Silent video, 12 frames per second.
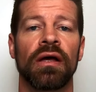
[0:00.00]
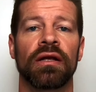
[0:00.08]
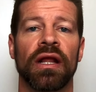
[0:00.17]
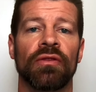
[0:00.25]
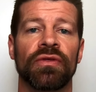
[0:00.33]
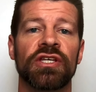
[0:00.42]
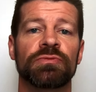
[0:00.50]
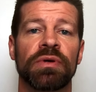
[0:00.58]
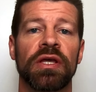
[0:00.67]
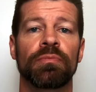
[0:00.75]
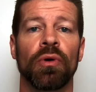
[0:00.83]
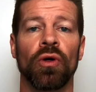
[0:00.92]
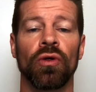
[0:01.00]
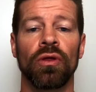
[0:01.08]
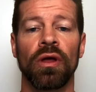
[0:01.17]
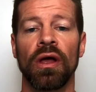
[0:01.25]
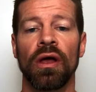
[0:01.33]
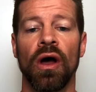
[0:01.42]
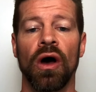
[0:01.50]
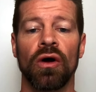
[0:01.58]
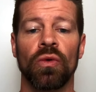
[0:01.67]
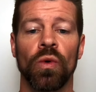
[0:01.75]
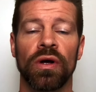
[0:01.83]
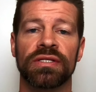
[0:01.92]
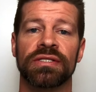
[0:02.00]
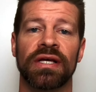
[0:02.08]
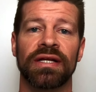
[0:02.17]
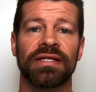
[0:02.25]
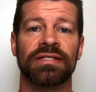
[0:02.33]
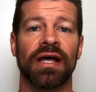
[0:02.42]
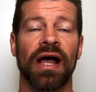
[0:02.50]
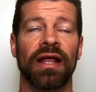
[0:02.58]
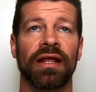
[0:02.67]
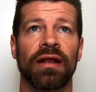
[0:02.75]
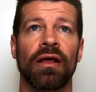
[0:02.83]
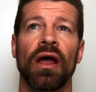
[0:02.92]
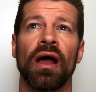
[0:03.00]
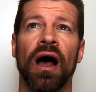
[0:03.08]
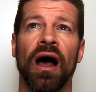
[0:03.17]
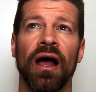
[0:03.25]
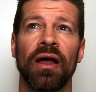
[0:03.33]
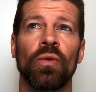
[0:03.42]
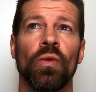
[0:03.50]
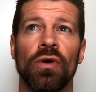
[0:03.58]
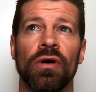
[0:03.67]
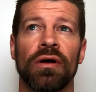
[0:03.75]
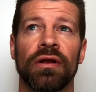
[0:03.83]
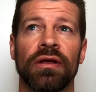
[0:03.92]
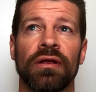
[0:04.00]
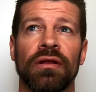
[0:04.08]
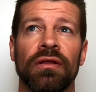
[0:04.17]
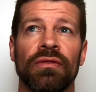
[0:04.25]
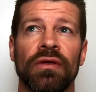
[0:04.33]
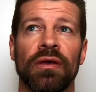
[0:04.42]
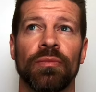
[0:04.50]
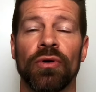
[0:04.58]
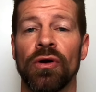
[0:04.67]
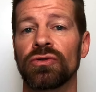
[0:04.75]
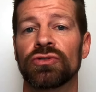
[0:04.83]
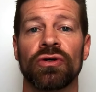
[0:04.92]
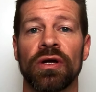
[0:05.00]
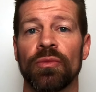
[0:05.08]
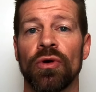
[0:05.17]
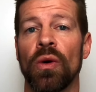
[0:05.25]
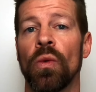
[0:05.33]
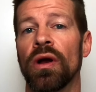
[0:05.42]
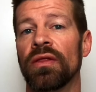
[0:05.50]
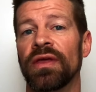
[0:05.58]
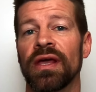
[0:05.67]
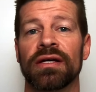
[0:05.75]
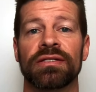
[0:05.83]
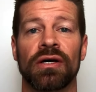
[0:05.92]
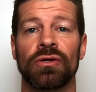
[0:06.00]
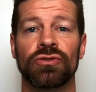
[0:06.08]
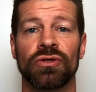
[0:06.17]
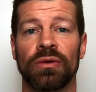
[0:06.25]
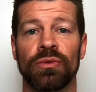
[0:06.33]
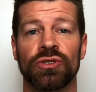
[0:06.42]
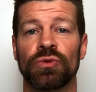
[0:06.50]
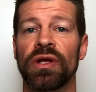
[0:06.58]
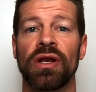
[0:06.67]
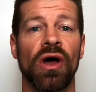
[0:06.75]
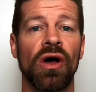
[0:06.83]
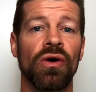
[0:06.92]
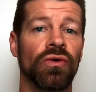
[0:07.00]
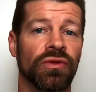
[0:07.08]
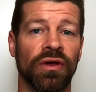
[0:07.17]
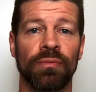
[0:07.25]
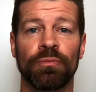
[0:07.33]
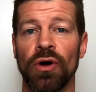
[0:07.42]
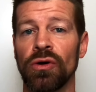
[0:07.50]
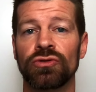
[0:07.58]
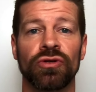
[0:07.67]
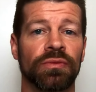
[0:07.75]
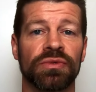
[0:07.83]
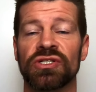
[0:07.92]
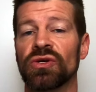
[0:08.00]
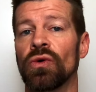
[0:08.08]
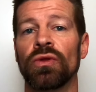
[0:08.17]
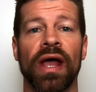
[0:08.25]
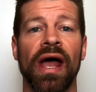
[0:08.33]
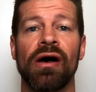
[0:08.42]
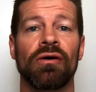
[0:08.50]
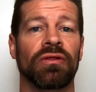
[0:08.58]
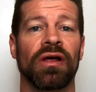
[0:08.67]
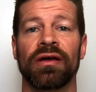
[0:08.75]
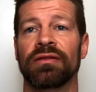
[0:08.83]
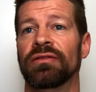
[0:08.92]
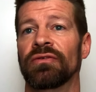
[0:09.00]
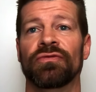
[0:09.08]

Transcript: Now these people are ones that decided, I wanted the Pro Trim or I wanted the XL trim, which we know that Pro Trim sold out like the